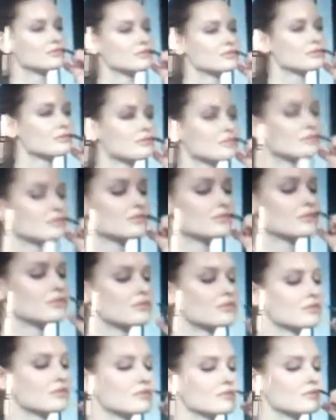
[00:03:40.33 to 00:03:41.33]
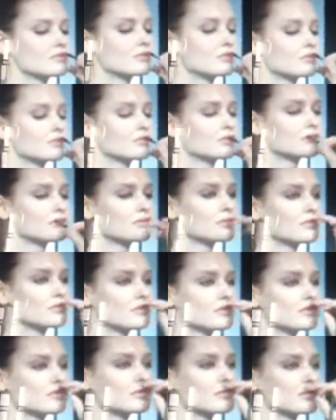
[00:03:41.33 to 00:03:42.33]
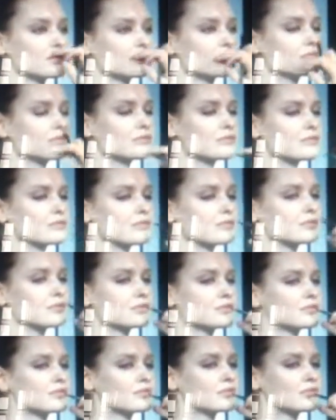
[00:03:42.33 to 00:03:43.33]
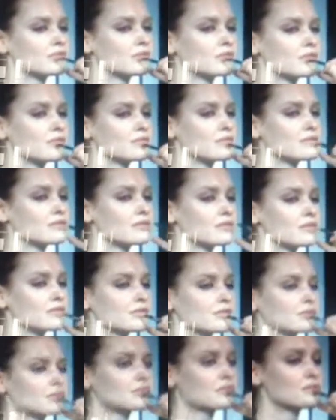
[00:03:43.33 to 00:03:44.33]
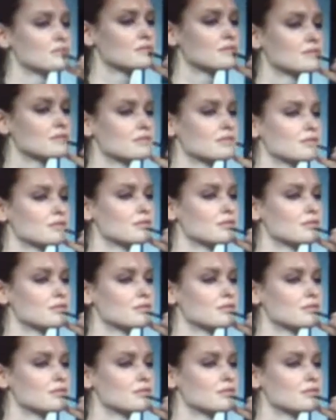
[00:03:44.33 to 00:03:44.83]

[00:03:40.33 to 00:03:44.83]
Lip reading: hue to it, which looks so beautiful. It's got a nice amount of